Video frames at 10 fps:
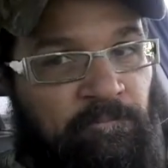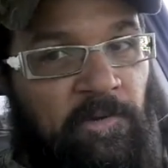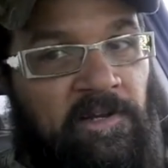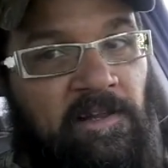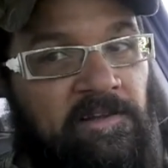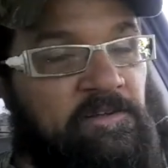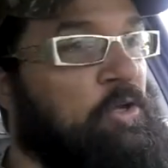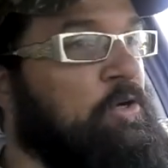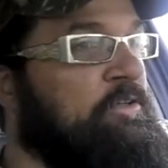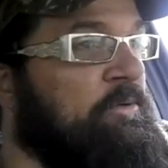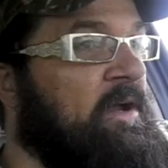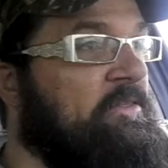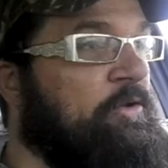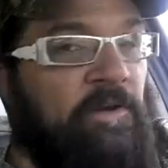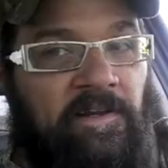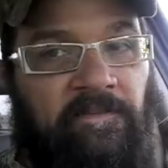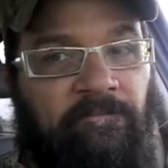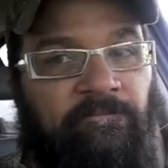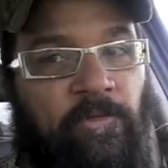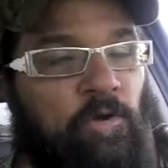But it doesn't close until
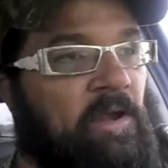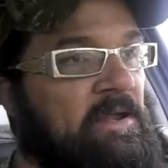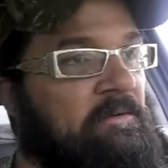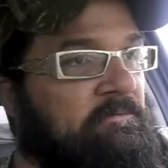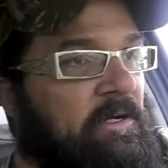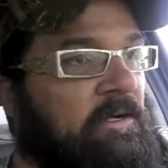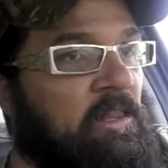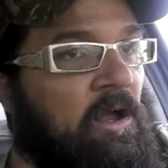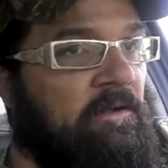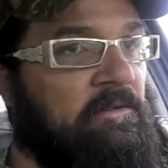8.30 or 8 o'clock